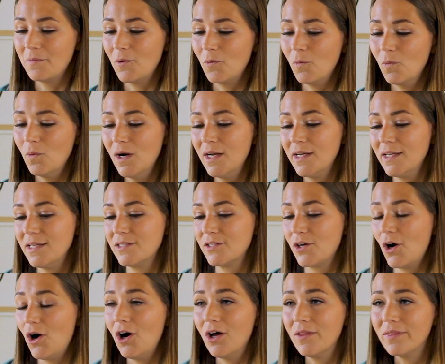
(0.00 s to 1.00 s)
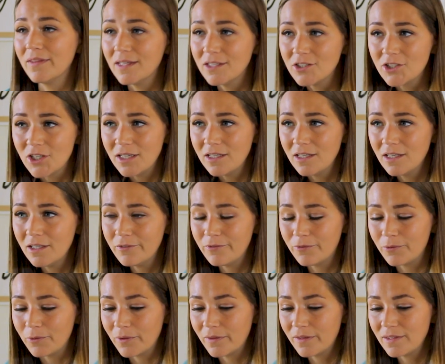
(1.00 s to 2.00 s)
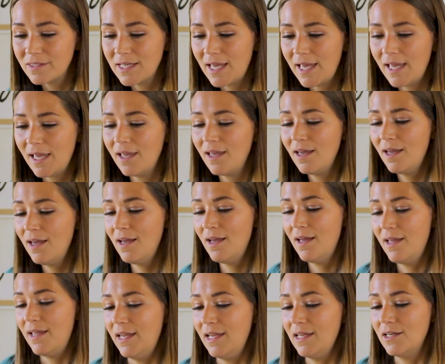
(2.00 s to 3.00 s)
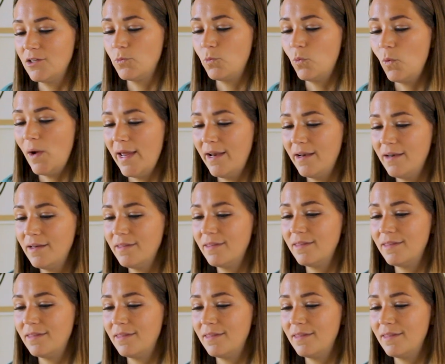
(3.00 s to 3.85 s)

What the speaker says: what is on the agenda for the day, and when